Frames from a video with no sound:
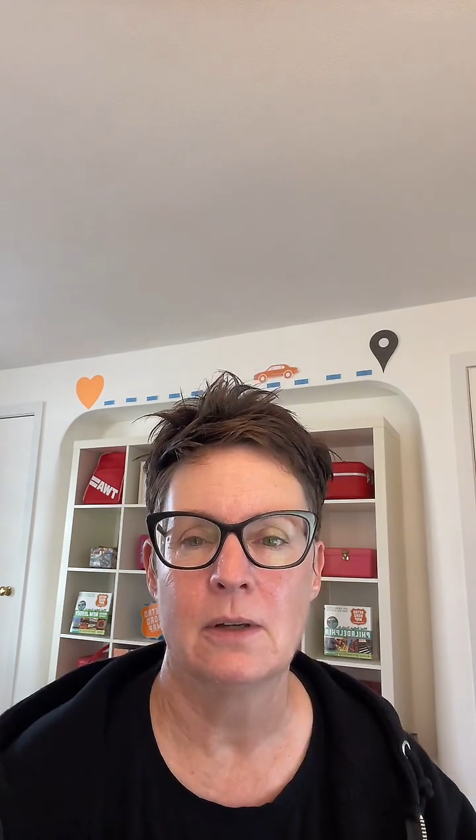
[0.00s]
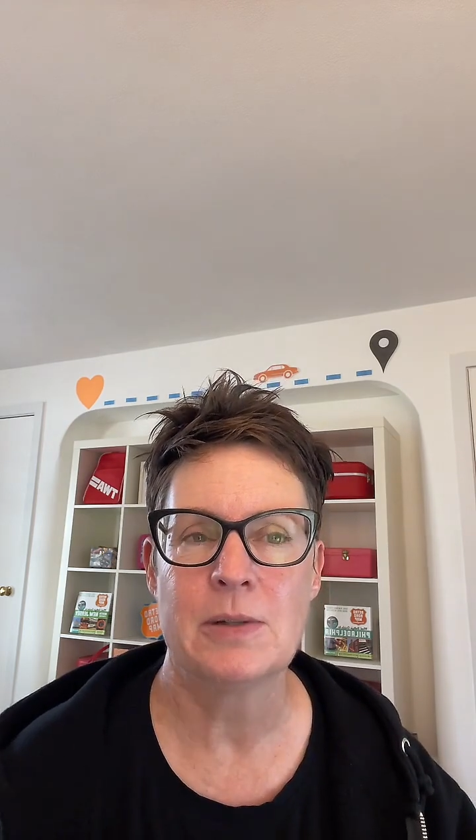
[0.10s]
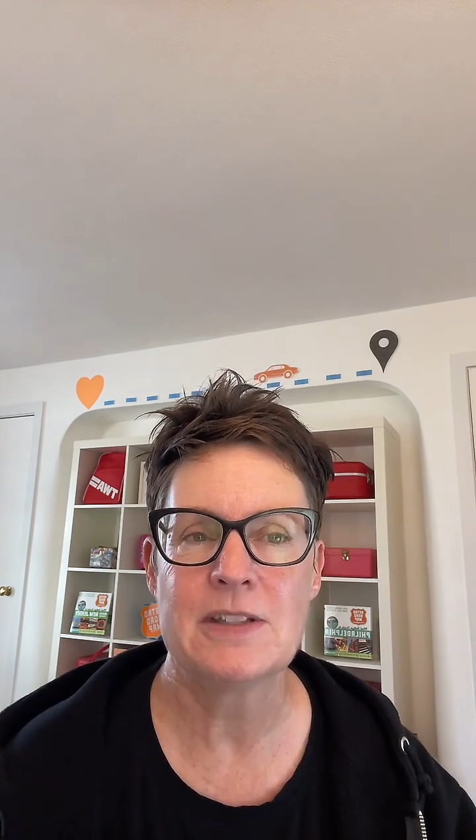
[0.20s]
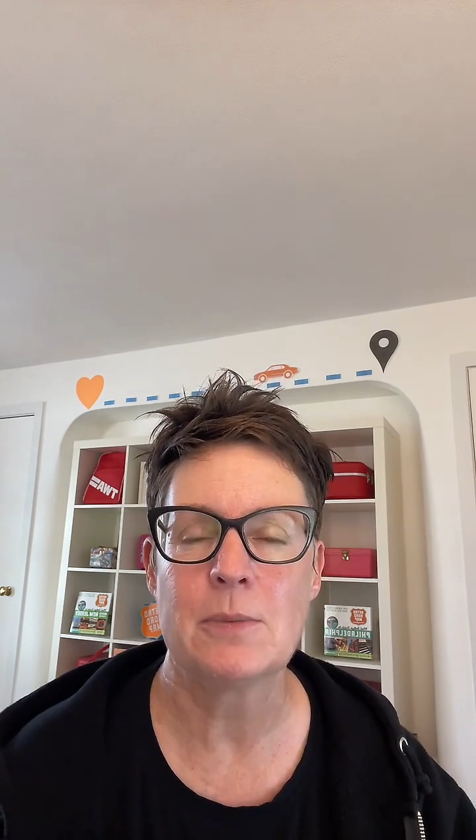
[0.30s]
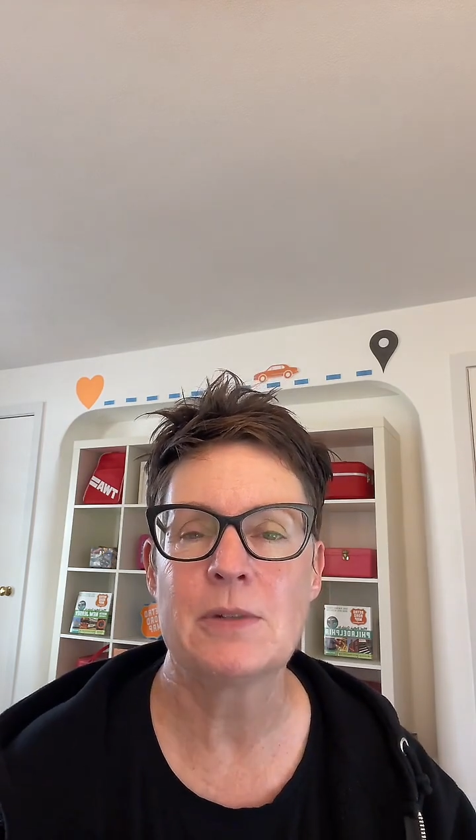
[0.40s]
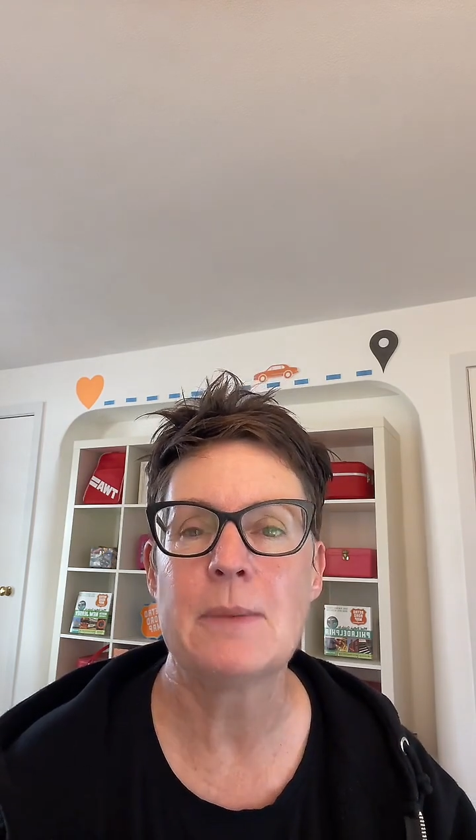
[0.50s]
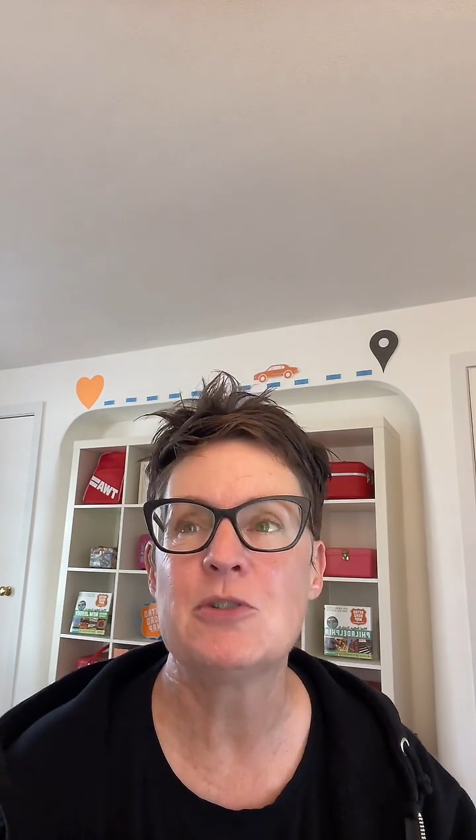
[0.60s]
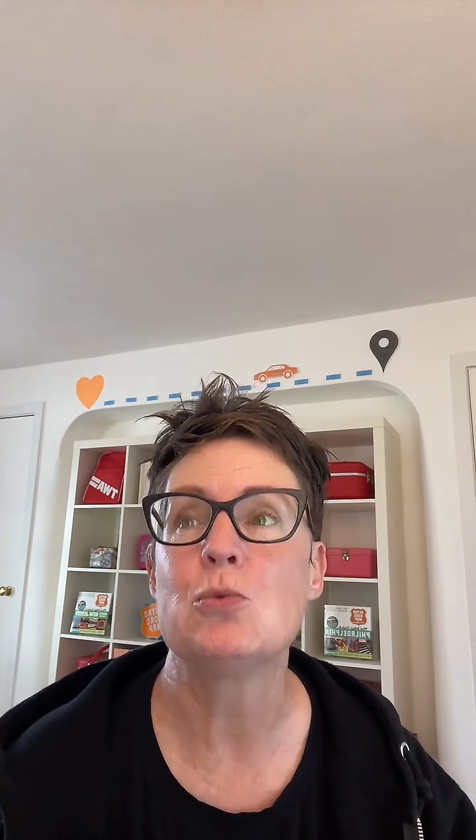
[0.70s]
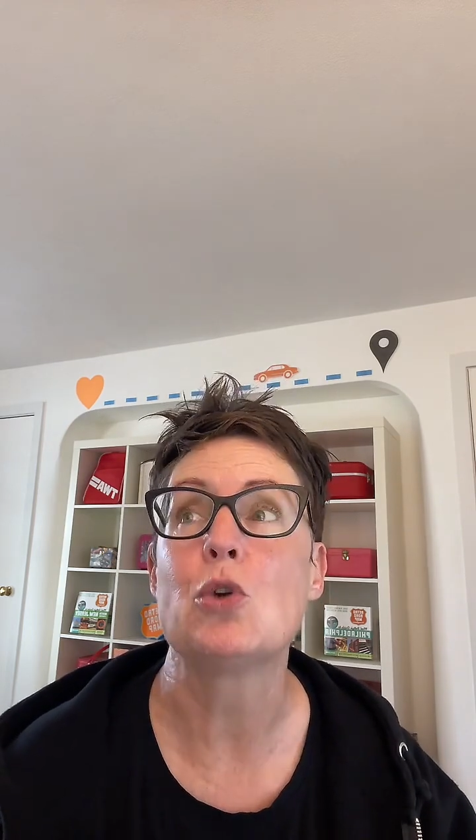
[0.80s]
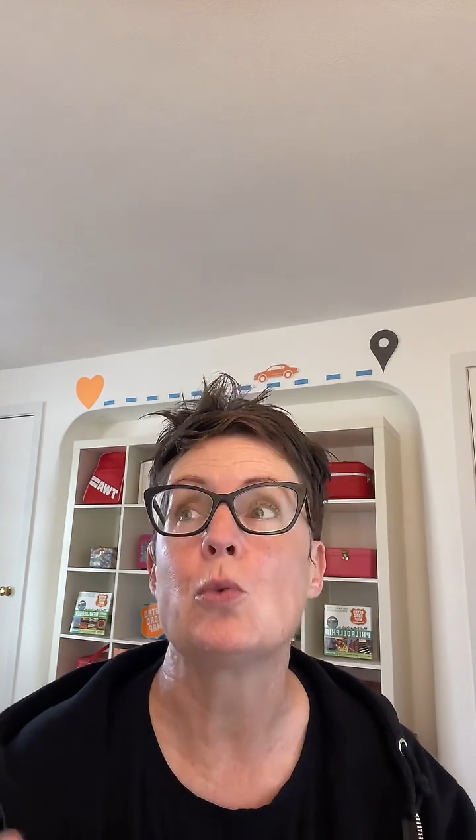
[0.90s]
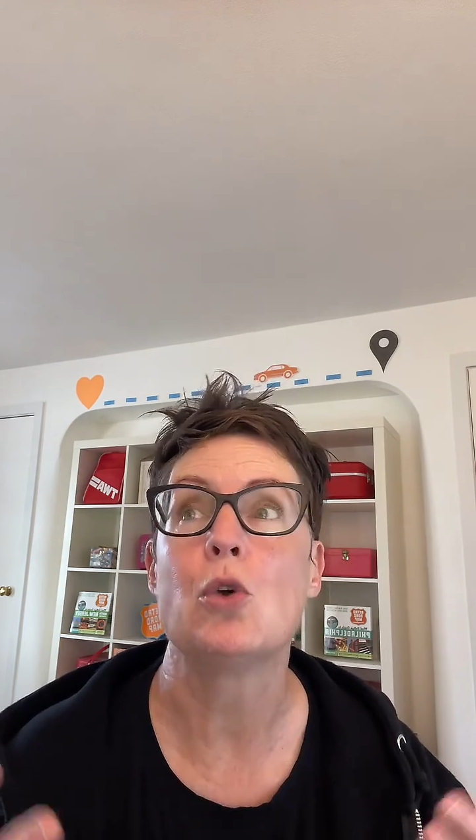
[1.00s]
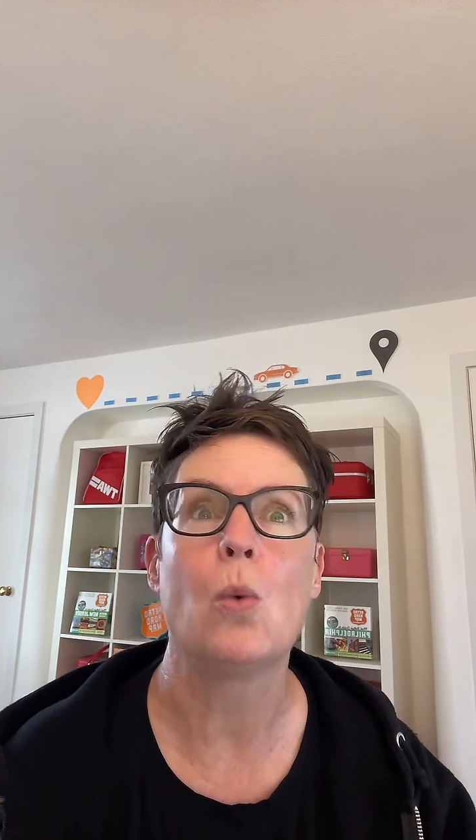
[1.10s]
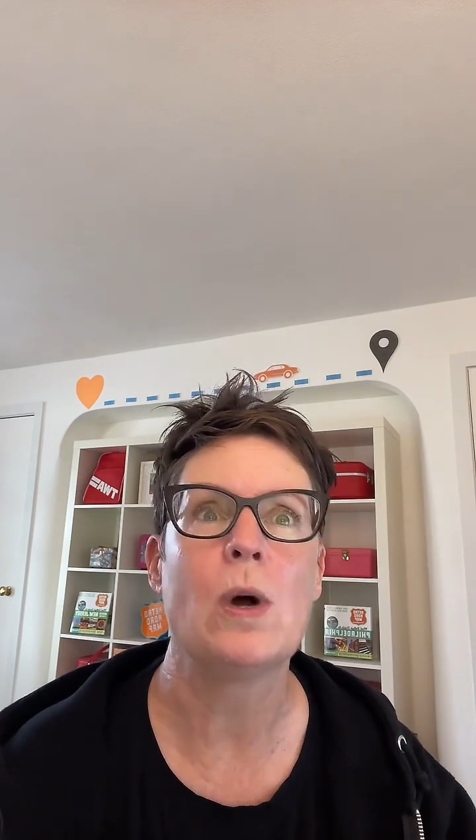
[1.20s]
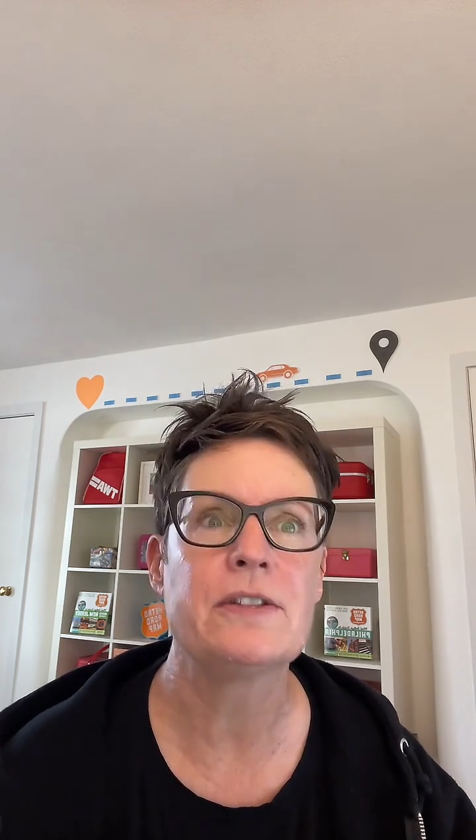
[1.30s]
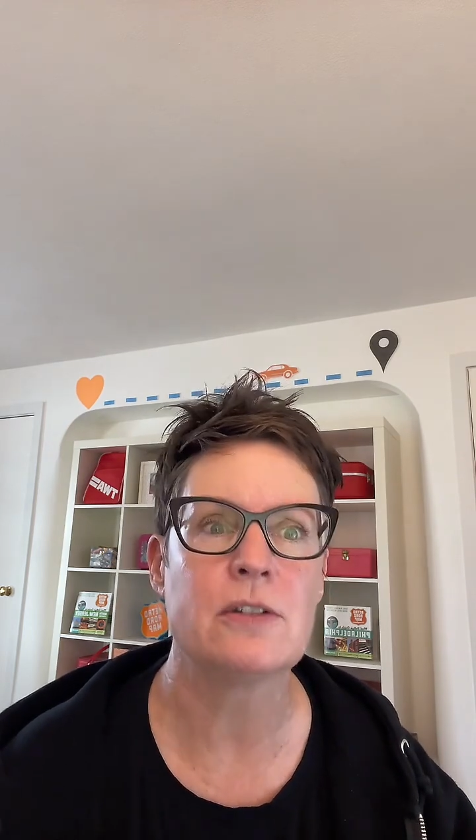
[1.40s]
But sometimes you don't
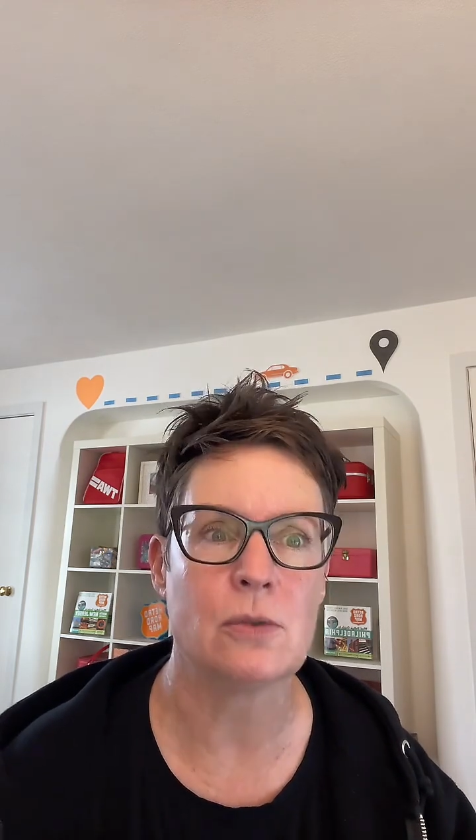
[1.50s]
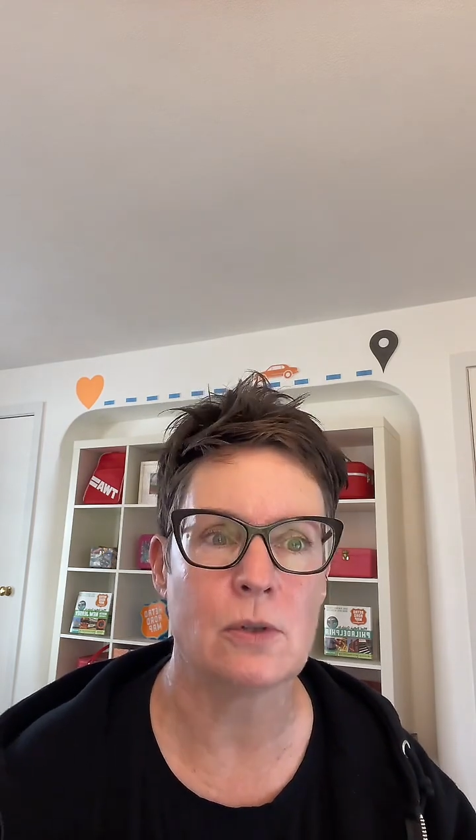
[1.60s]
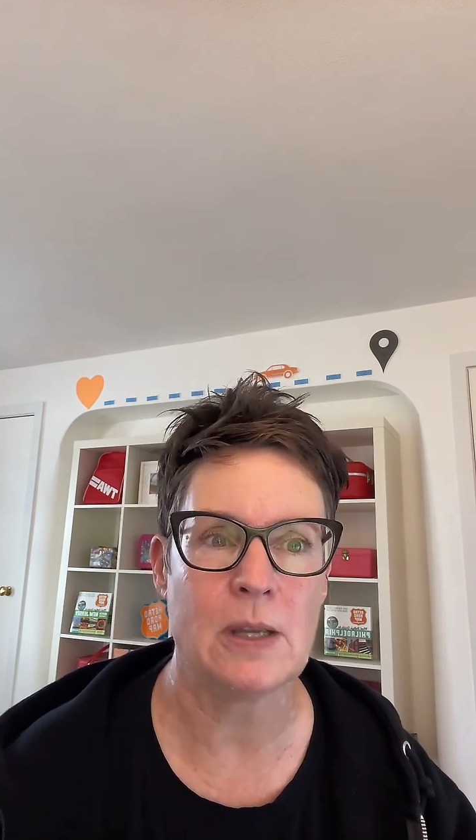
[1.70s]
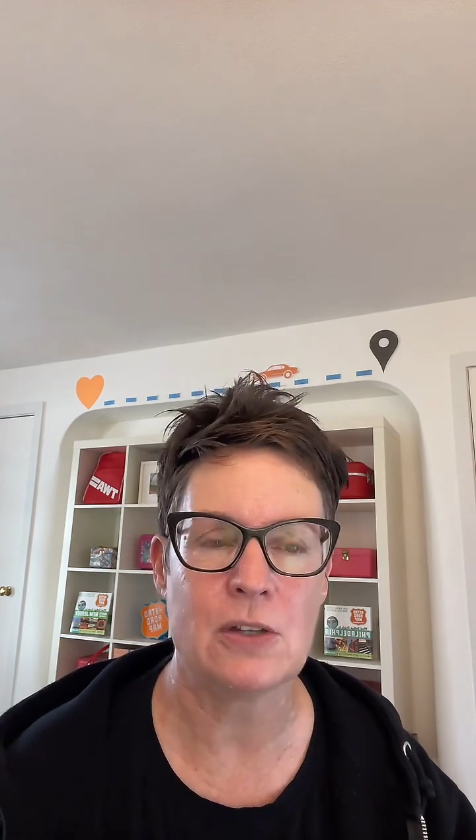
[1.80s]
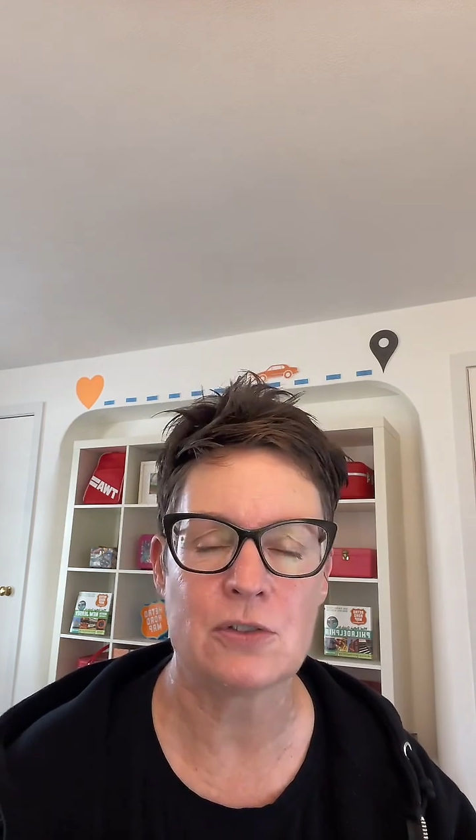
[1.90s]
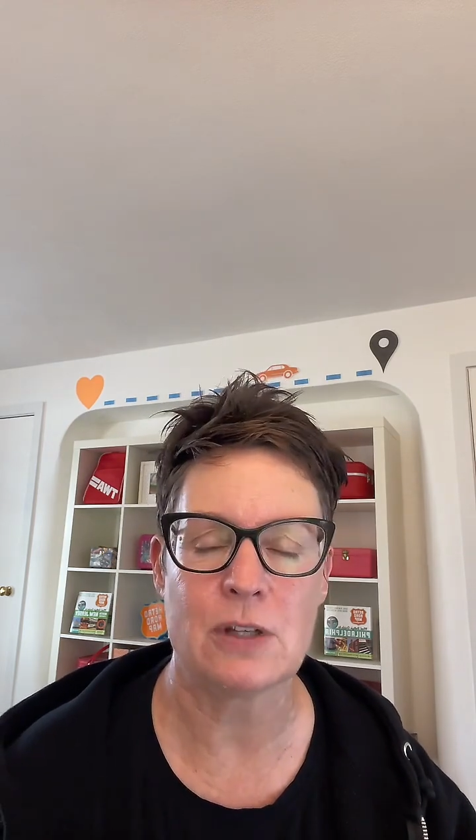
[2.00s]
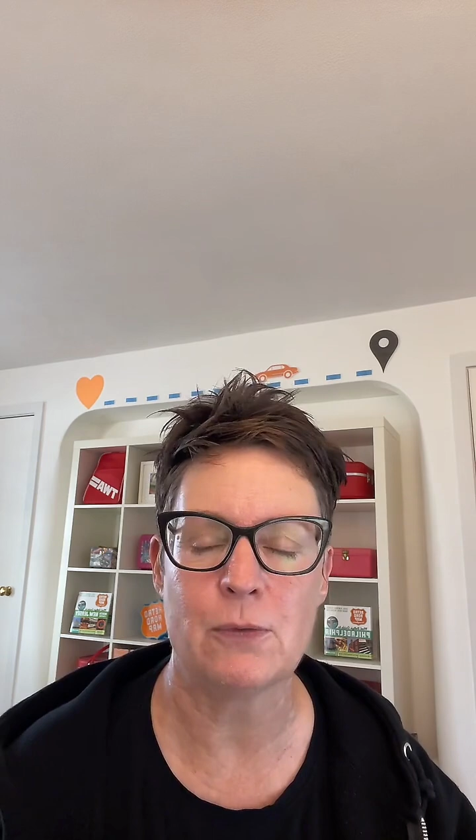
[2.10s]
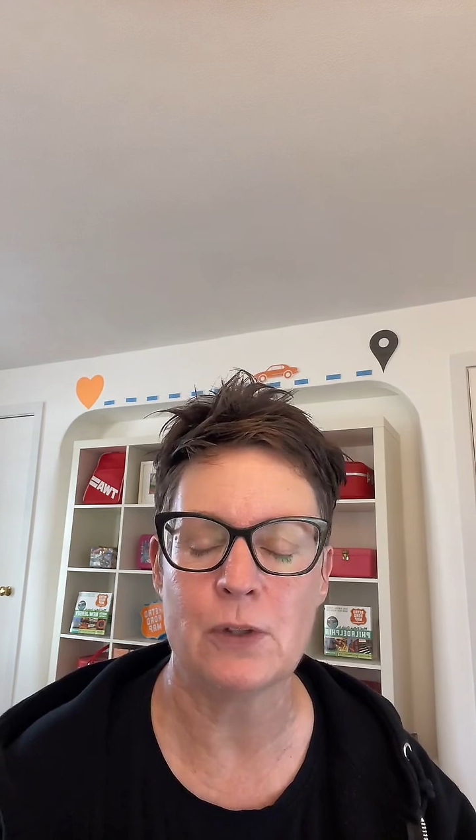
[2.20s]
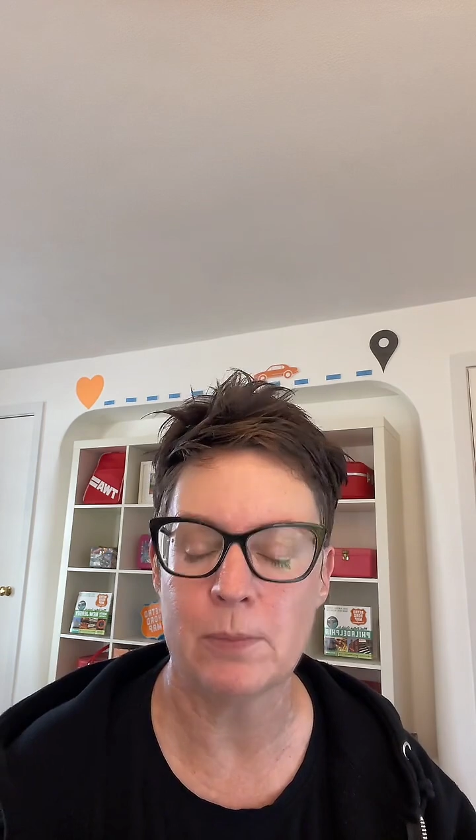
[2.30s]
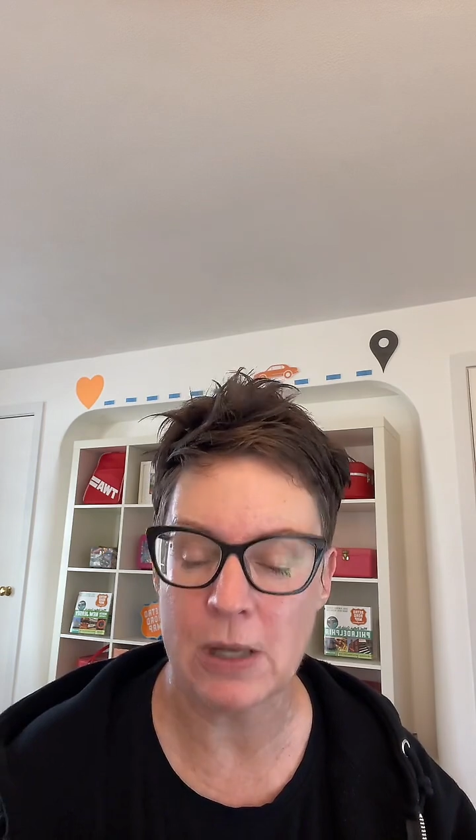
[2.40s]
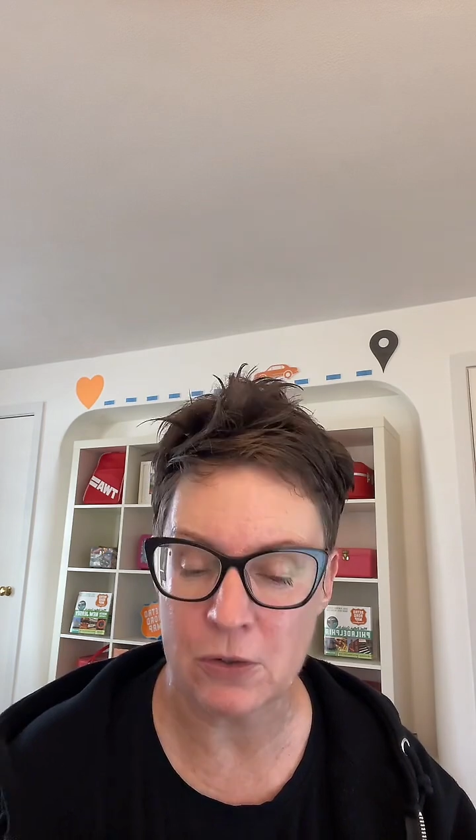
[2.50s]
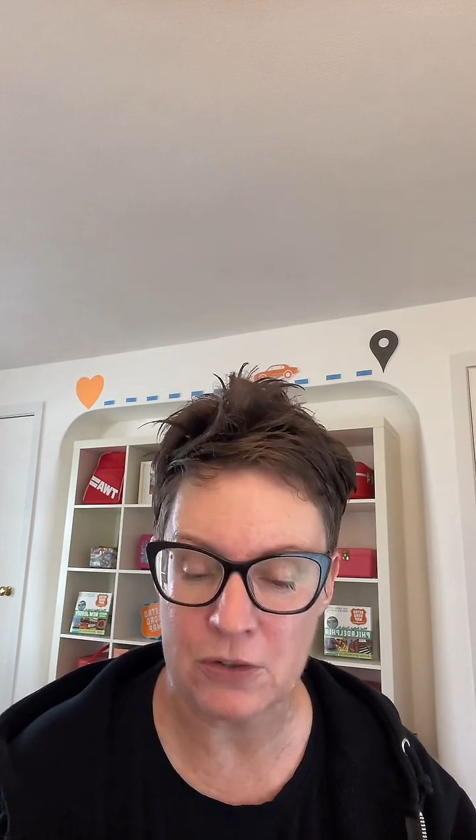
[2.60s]
know what to do to make yourself feel better.